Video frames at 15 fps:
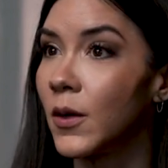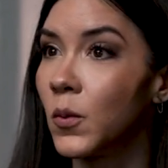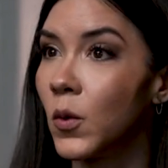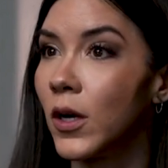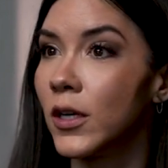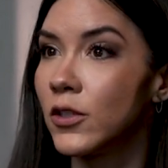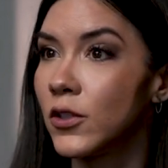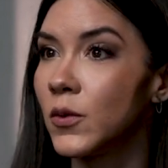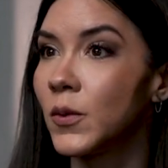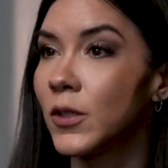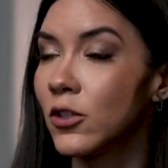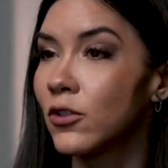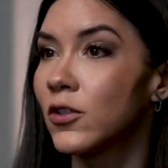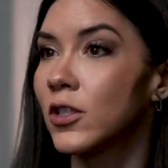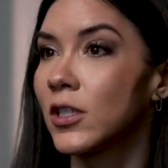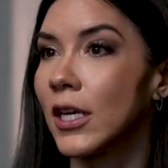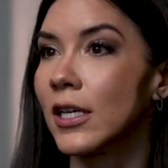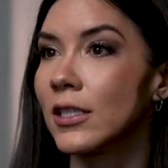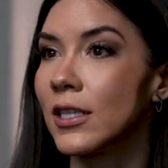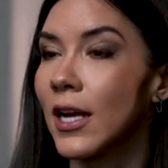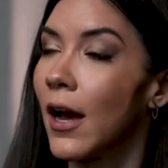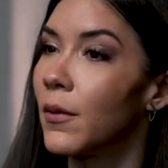I want to
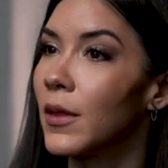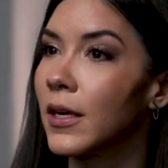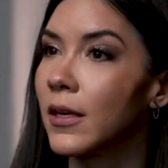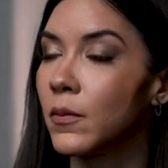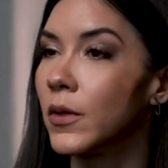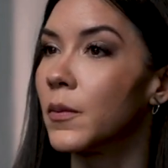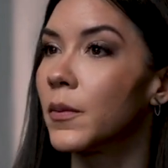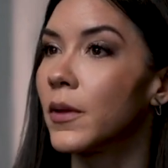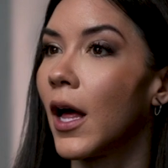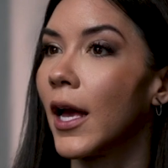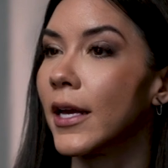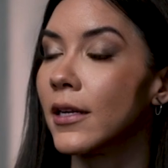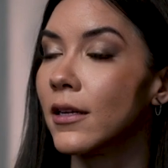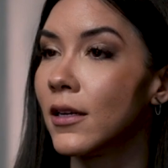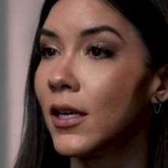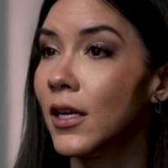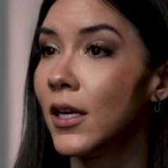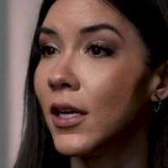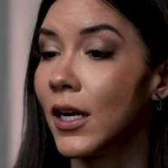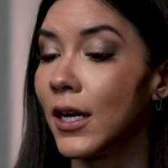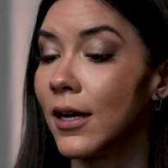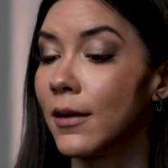understand how they could be applied
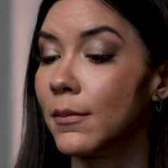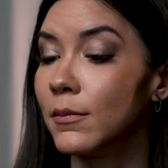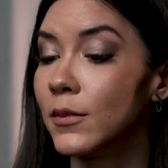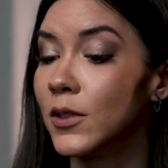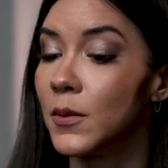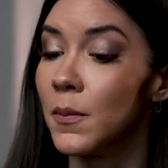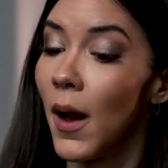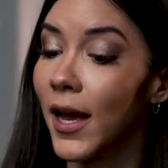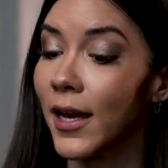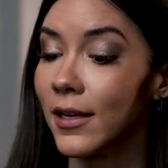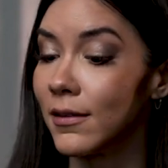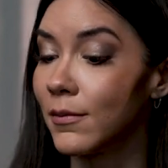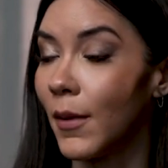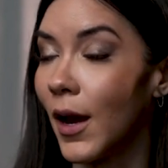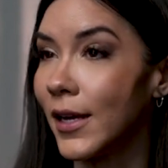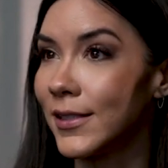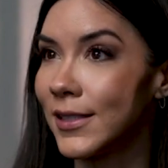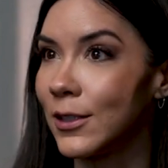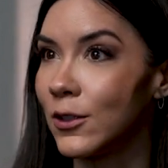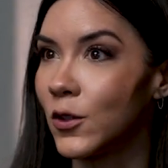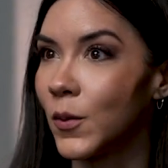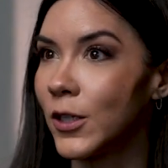to my
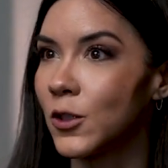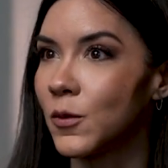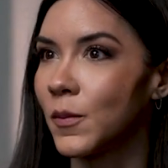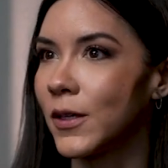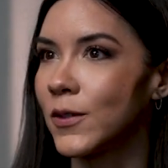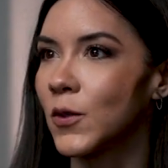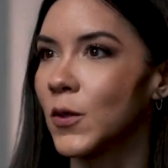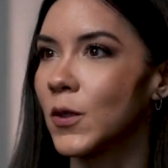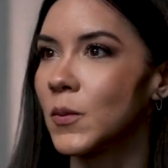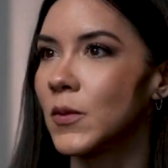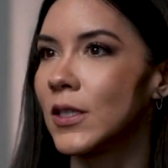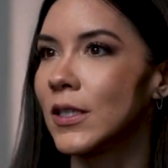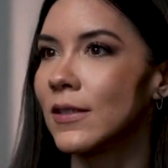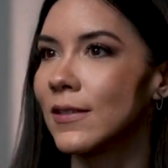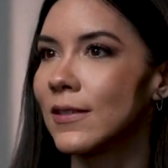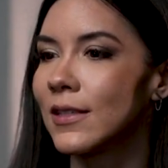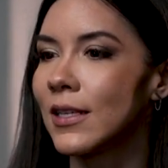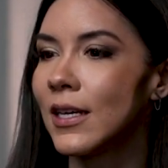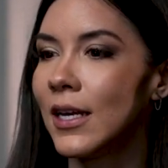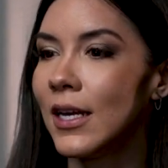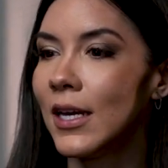situation, my circumstances.